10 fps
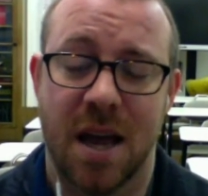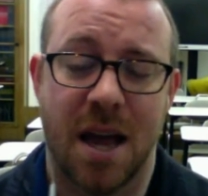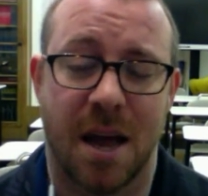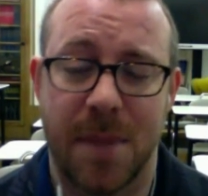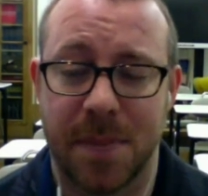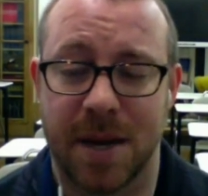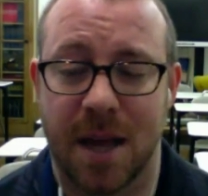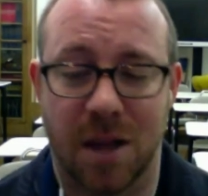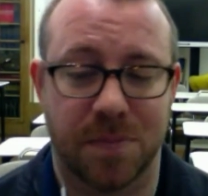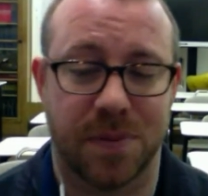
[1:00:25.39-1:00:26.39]
I'm happy to
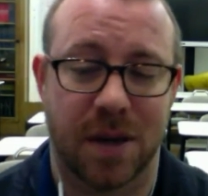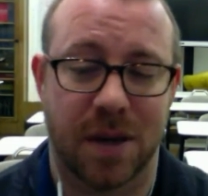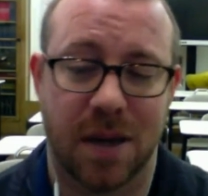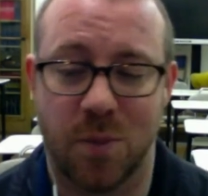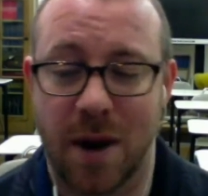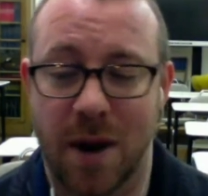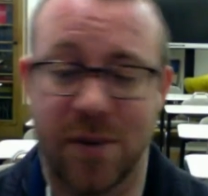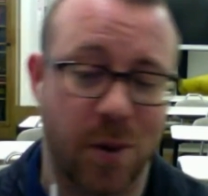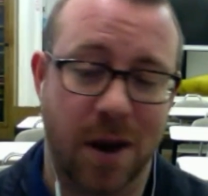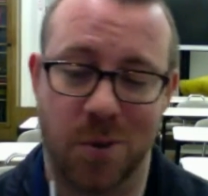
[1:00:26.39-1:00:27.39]
help wherever
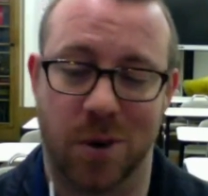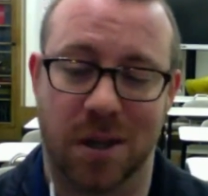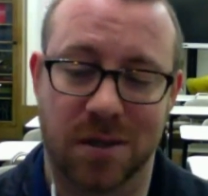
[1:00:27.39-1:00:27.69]
you are in the world,